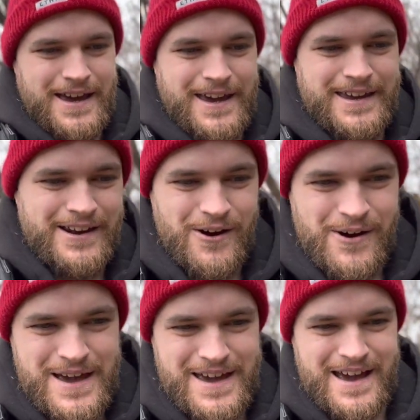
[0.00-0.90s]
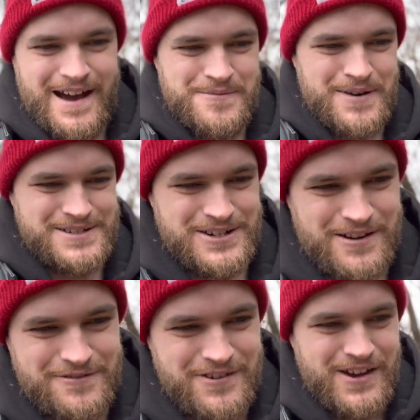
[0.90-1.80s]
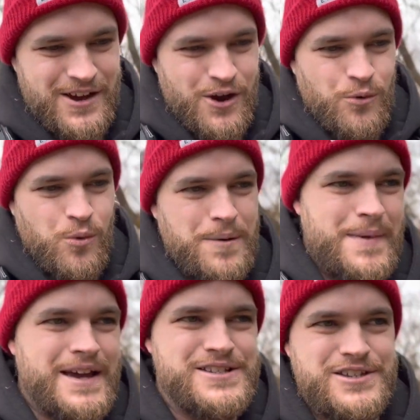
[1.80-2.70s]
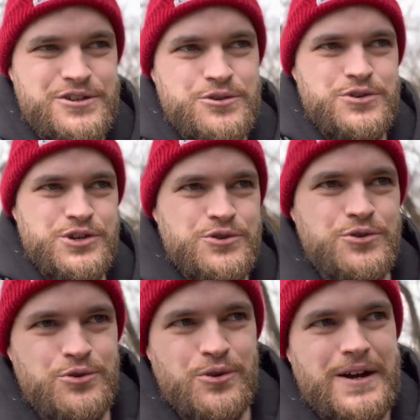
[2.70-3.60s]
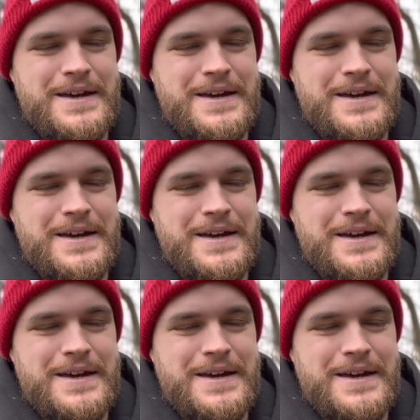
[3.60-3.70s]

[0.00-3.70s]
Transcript: You know, how much of what makes you you